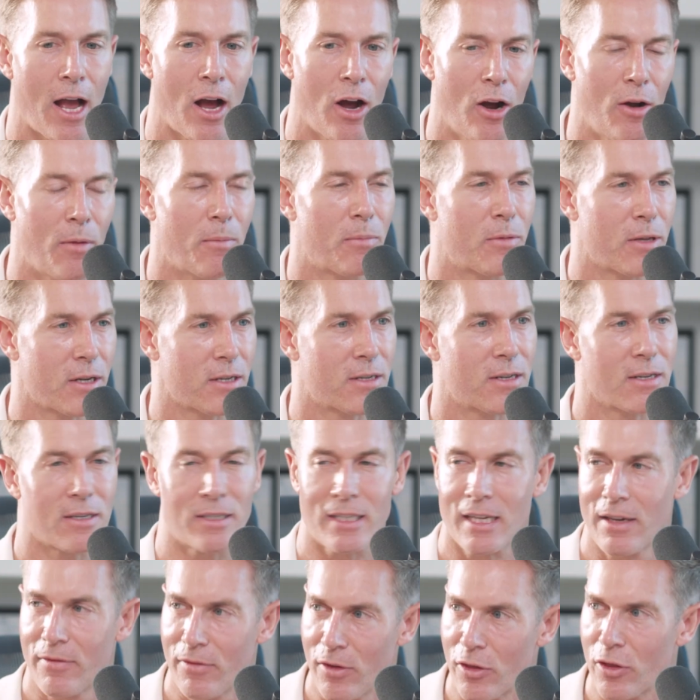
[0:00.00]
hope this has
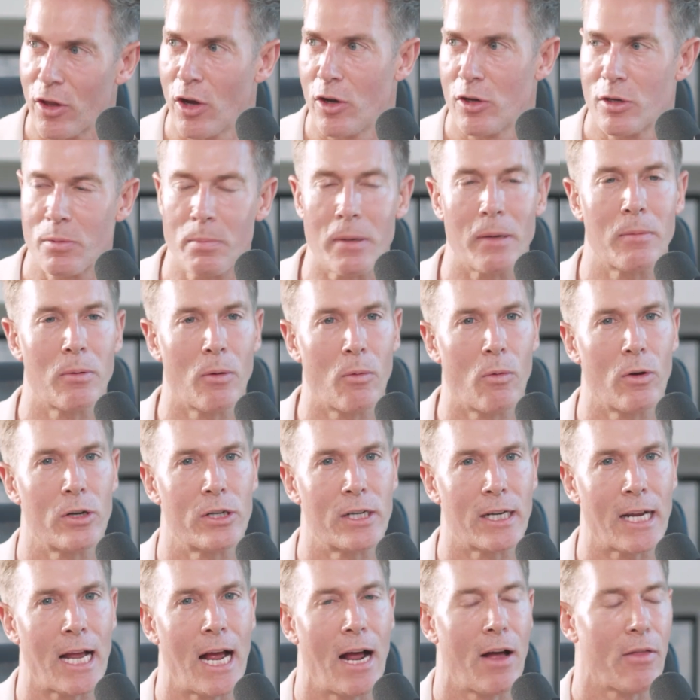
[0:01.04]
given those people
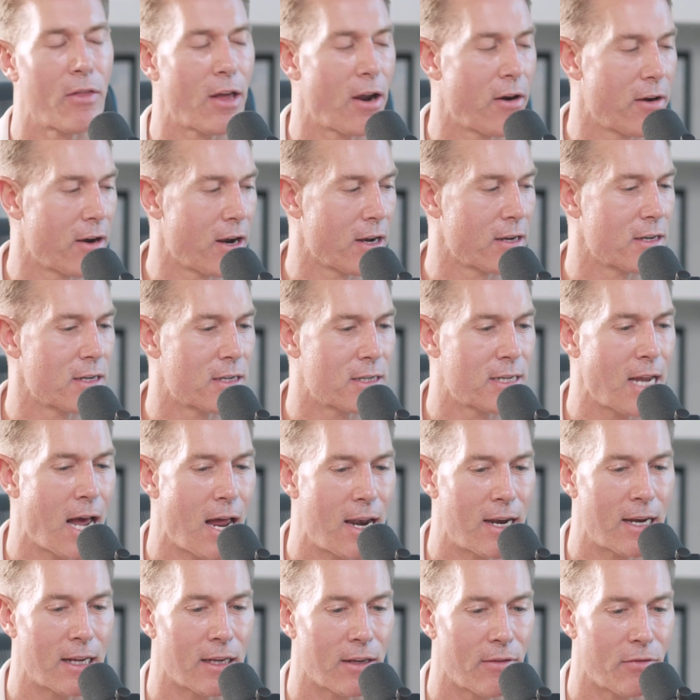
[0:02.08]
watching out there an
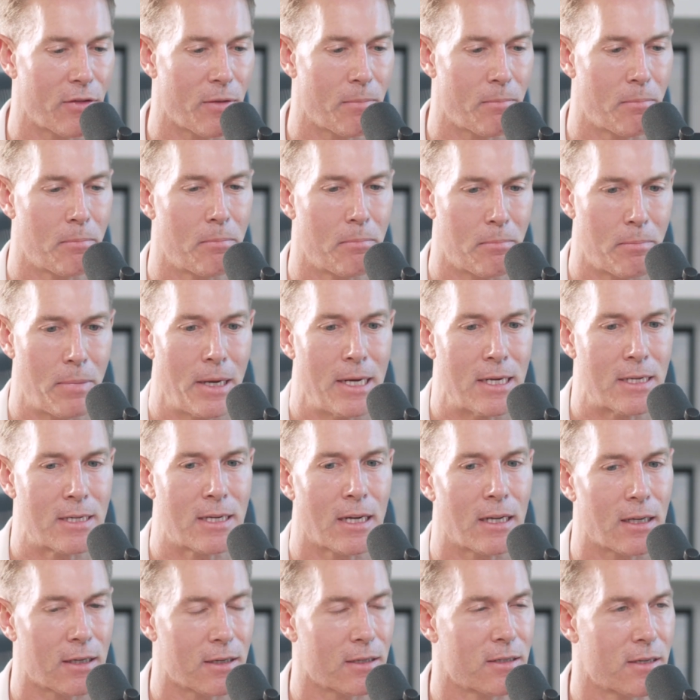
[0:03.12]
understanding of the
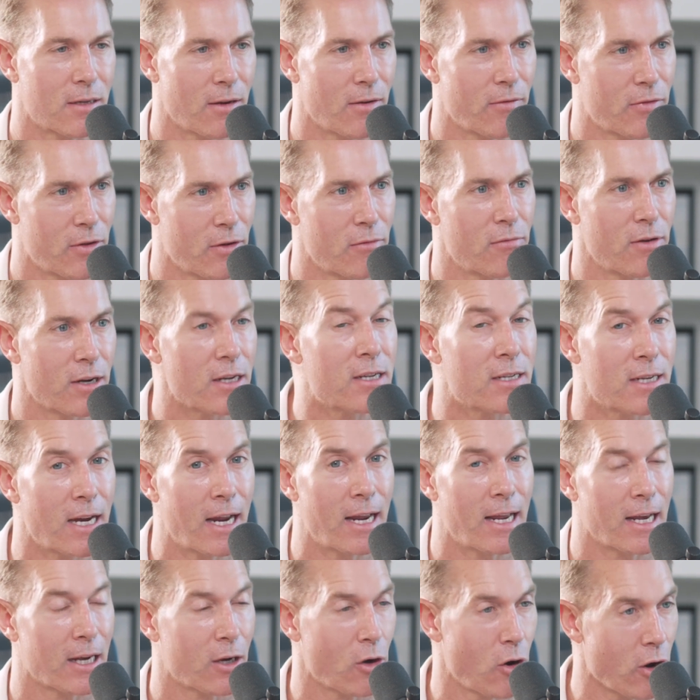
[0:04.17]
basics of the real
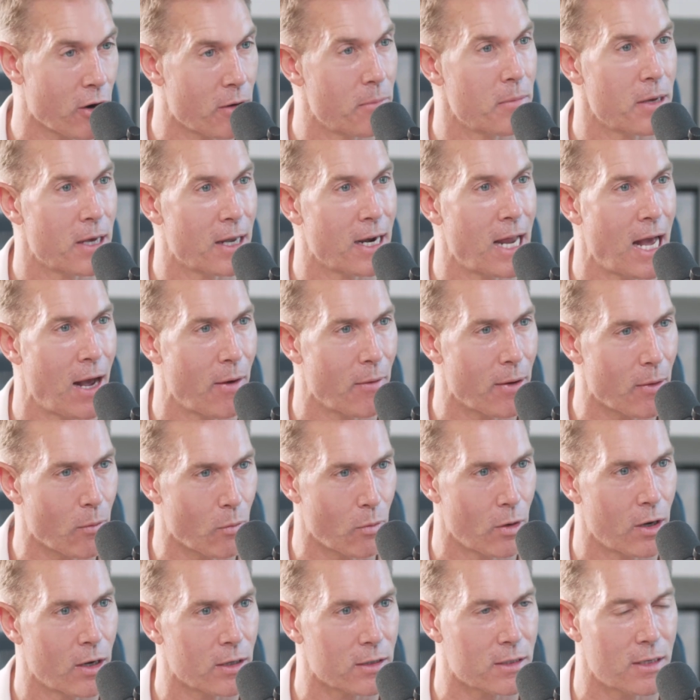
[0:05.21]
estate economy and how it
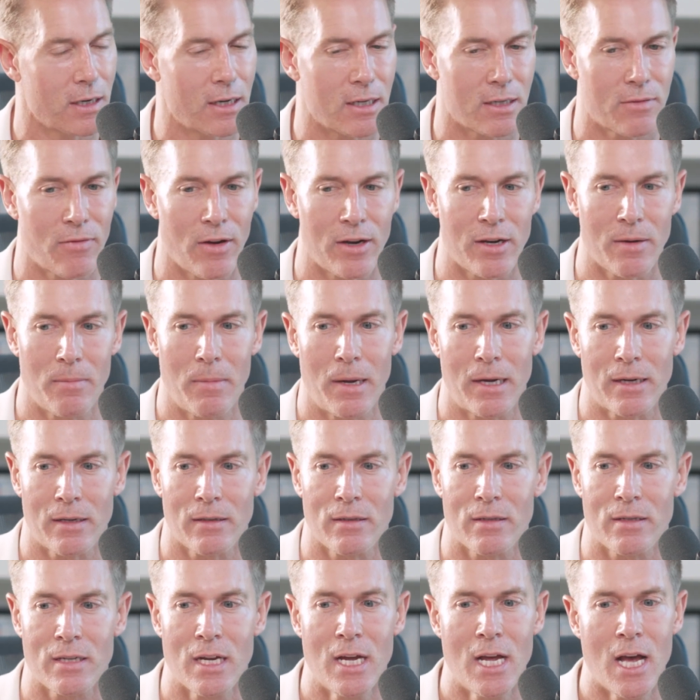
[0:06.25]
works and its
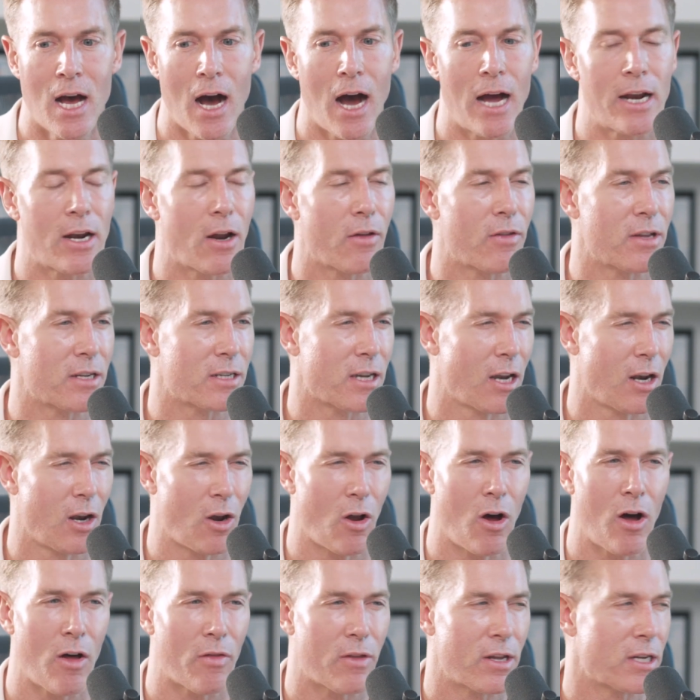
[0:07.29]
fundamentals. I know there's a
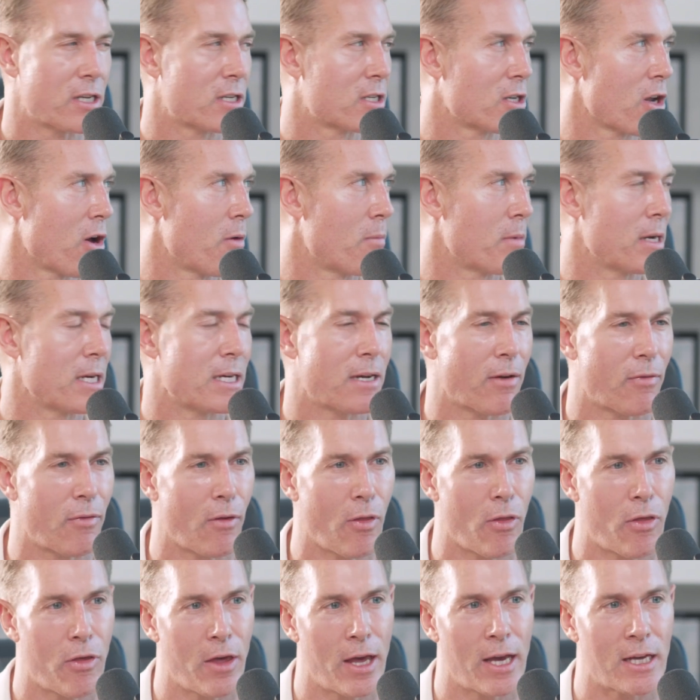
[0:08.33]
lot. There's so many
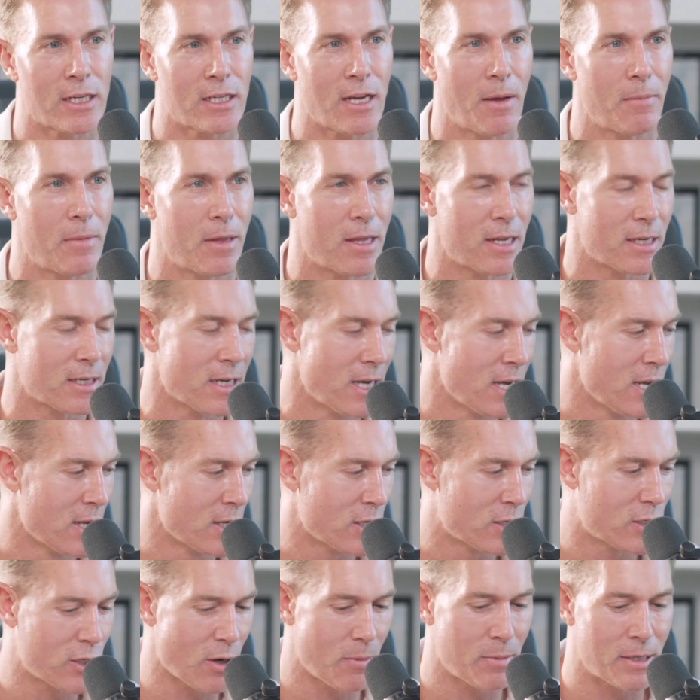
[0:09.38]
different things. I mean, there's
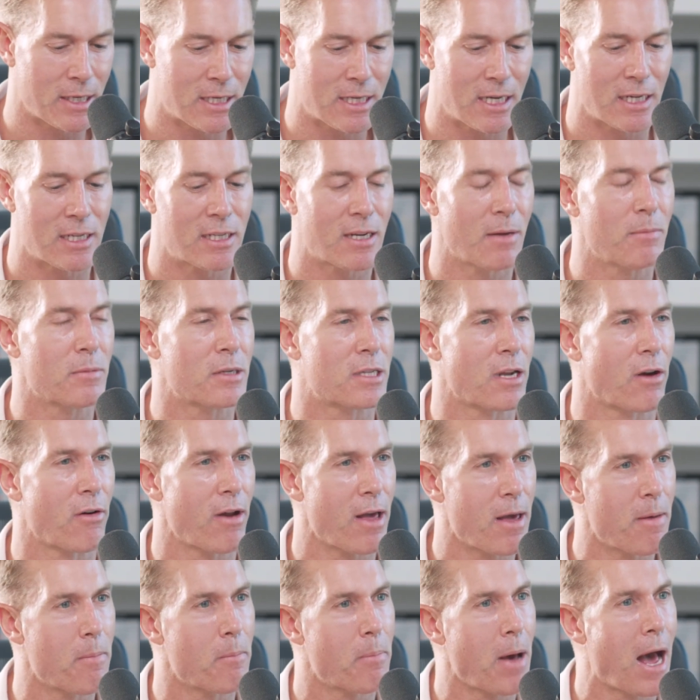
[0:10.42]
so many systems that are
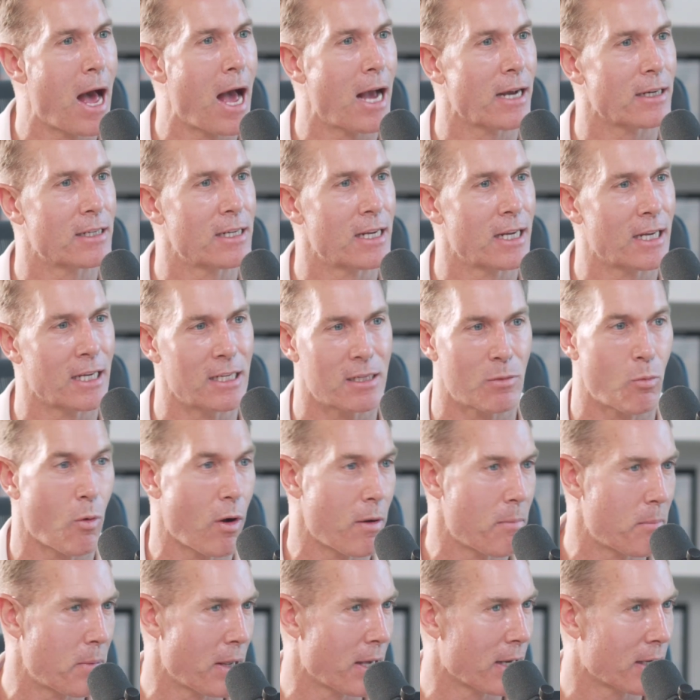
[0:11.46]
impacting. It's
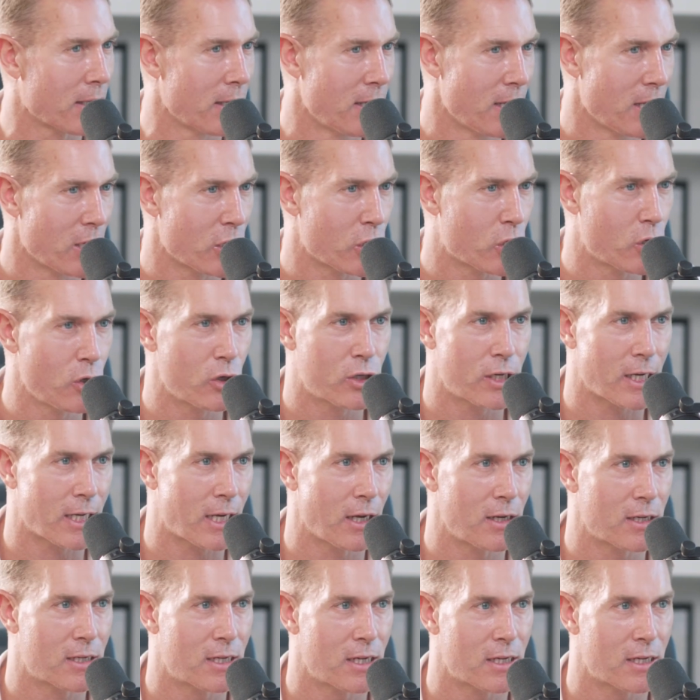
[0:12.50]
one big, huge
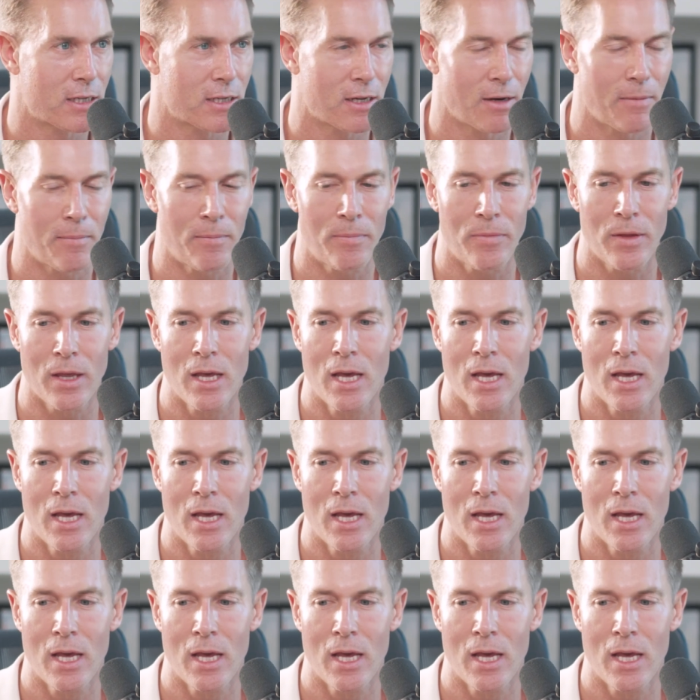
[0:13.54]
ecosystem.